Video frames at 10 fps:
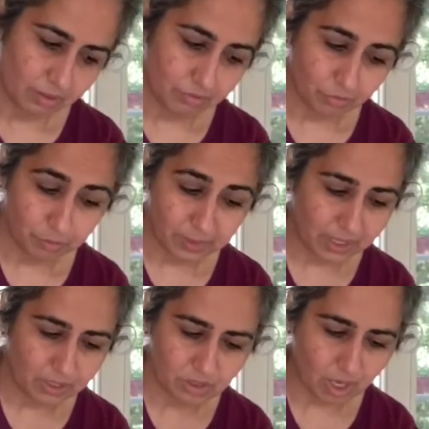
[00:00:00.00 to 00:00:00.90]
For
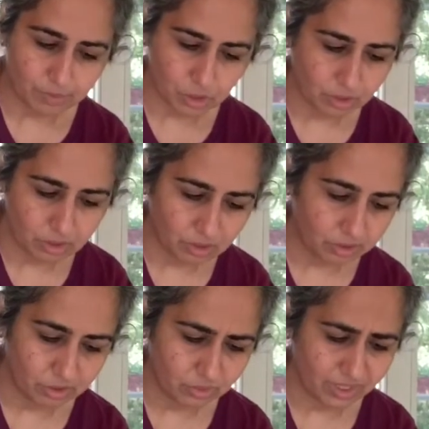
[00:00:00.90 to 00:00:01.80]
beans options, you could
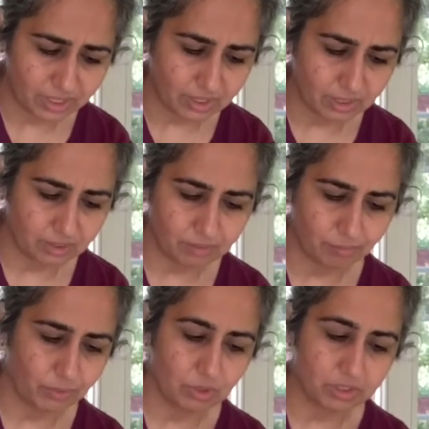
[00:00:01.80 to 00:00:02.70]
use any
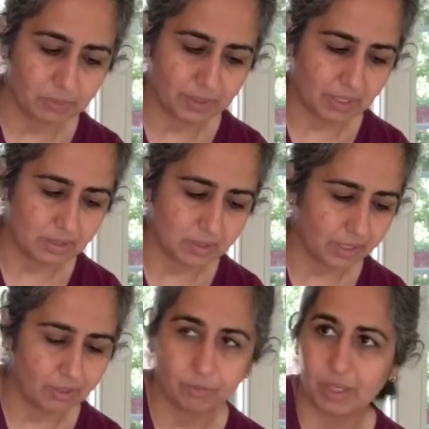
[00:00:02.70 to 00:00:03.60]
cooked beans
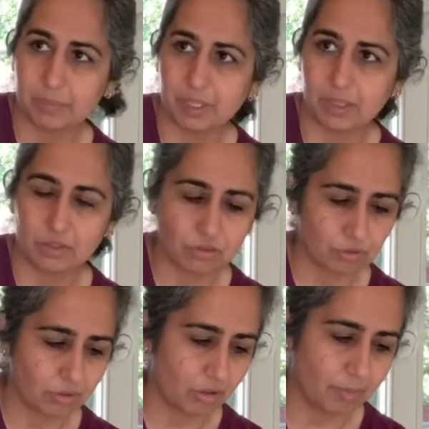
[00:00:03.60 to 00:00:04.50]
like red beans
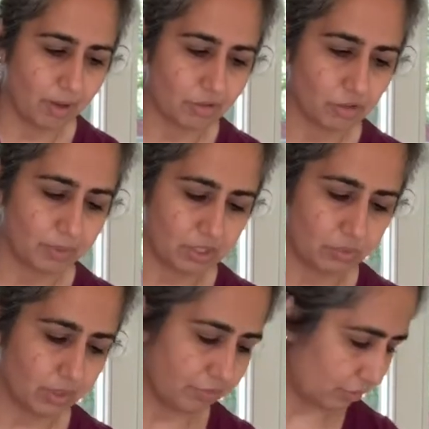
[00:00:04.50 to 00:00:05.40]
or garbanzo beans,
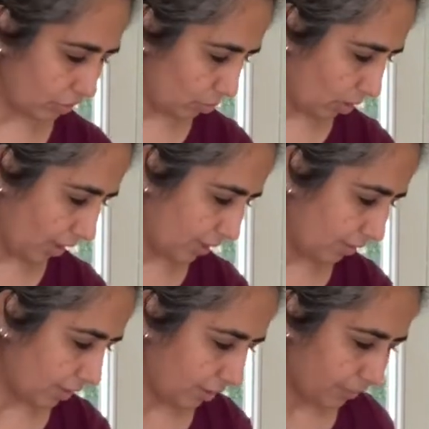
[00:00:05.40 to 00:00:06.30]
whatever you wanted
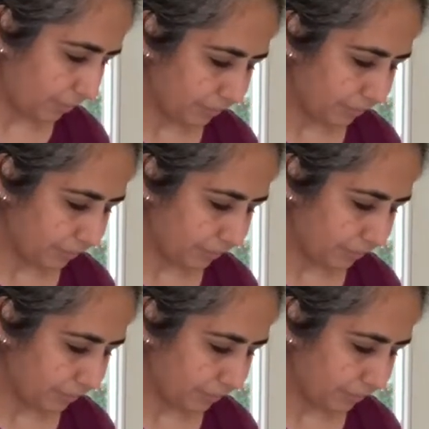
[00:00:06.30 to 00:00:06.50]
there.